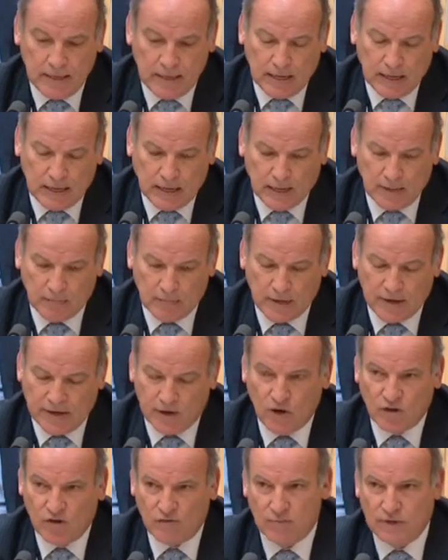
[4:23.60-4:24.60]
may
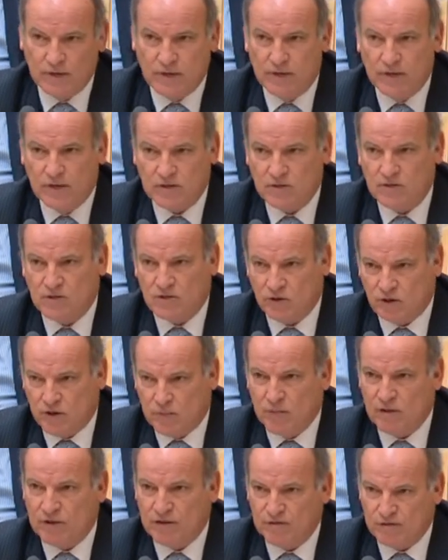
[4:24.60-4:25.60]
not have been necessarily
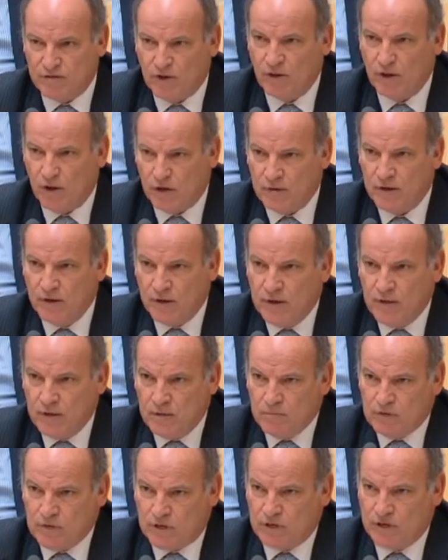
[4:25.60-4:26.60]
being followed,
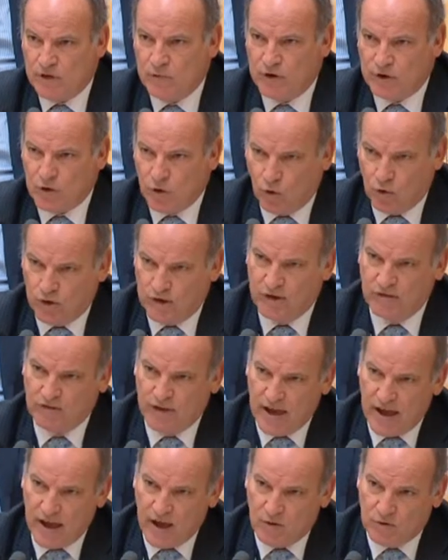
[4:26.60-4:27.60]
particularly in recording of
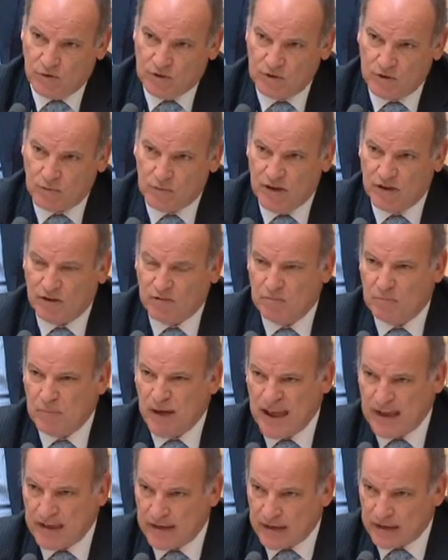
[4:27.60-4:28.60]
hours, the amount of
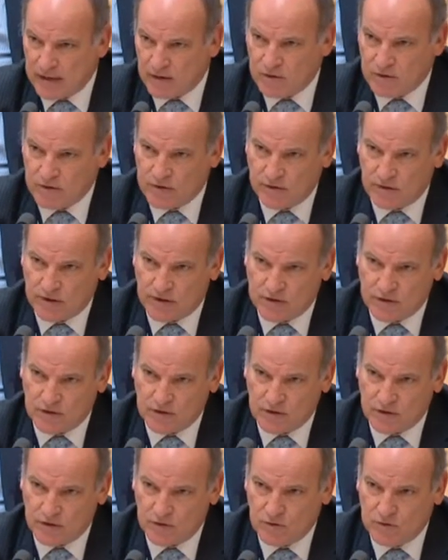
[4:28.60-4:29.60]
bank angle they're allowed
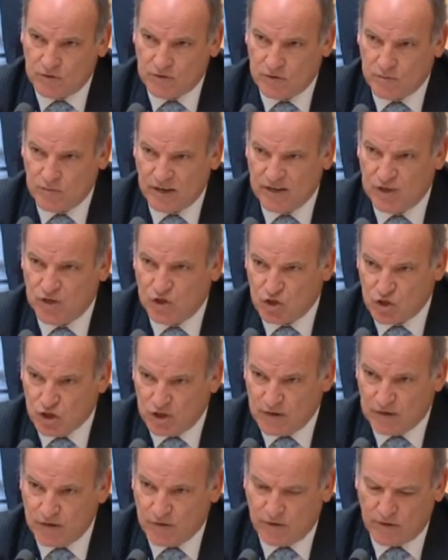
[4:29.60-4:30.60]
to use, the amount of
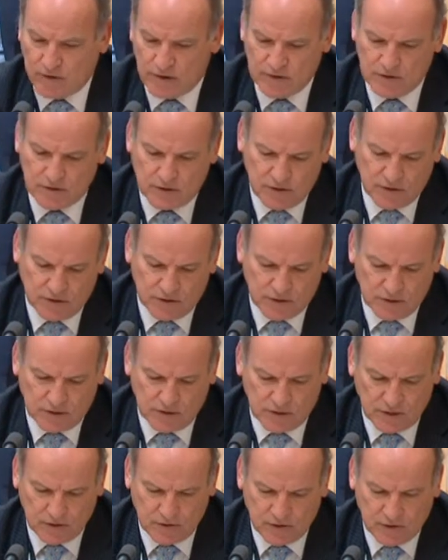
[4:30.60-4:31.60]
G they're allowed to use,
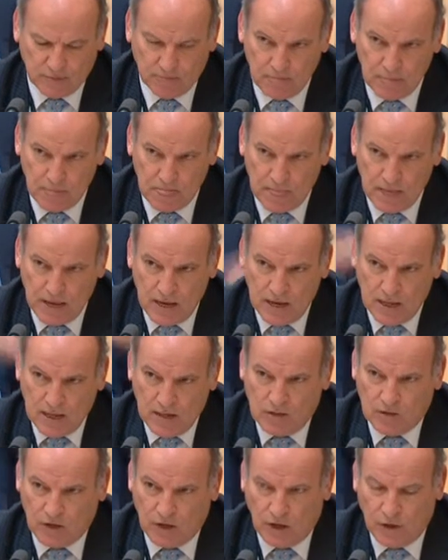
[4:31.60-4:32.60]
etc.
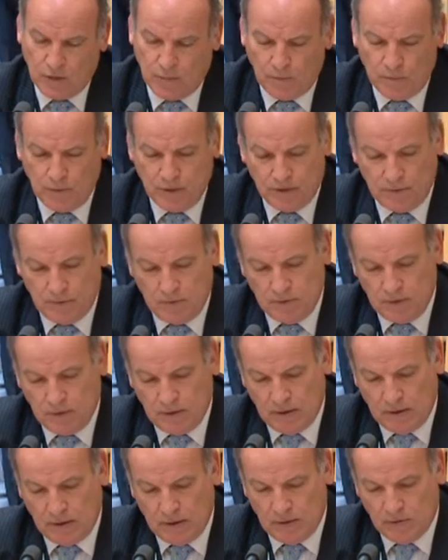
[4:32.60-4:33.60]
So
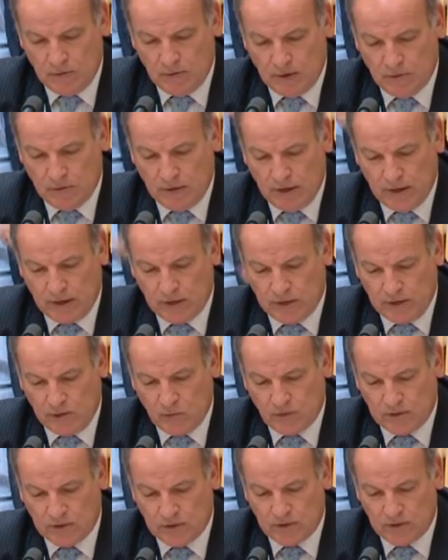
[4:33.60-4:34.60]
in reality,
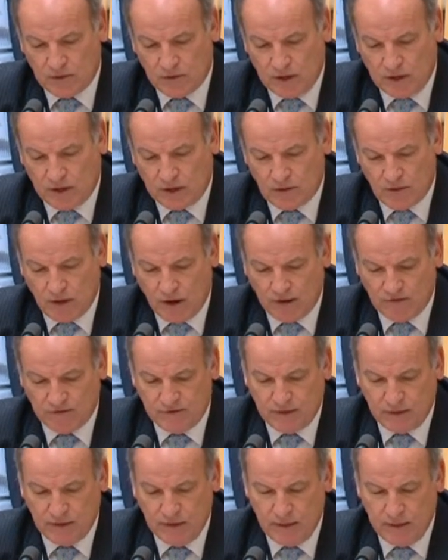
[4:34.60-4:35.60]
once the
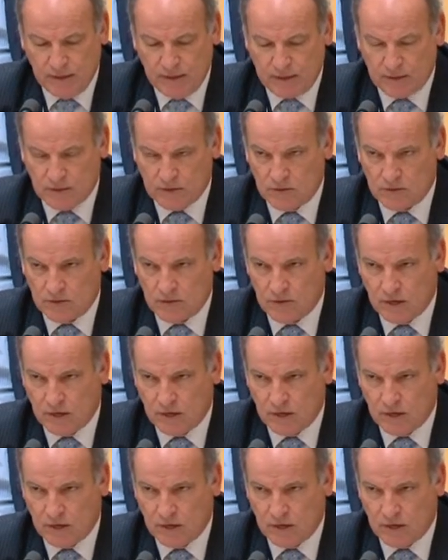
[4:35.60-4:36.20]
aircraft is